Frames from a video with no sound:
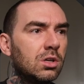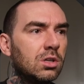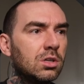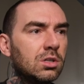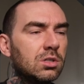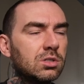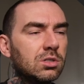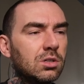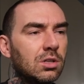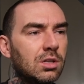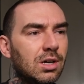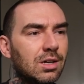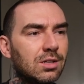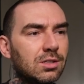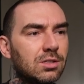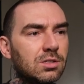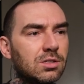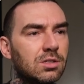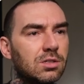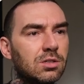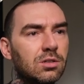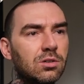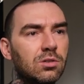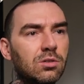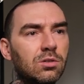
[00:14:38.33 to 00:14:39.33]
So
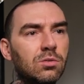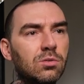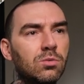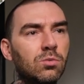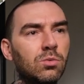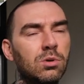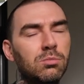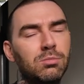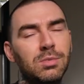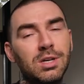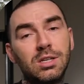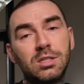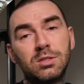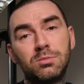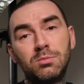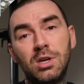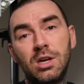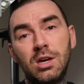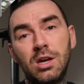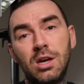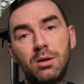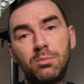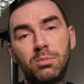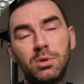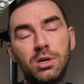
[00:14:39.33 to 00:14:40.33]
that's what makes me
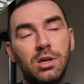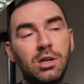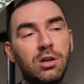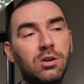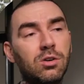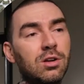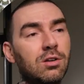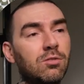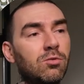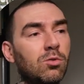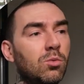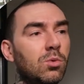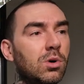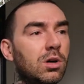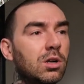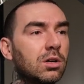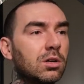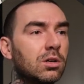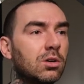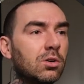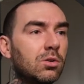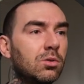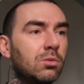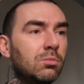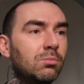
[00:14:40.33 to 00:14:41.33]
happy. I don't ever want to
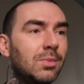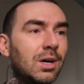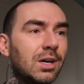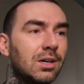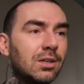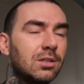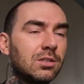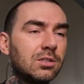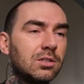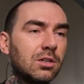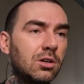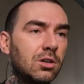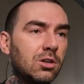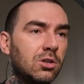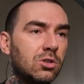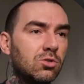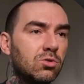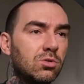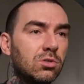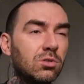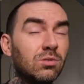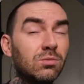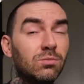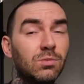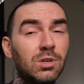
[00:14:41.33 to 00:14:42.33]
go
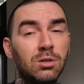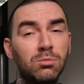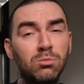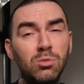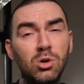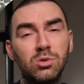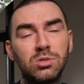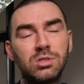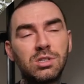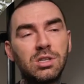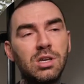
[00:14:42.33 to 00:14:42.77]
-100 in most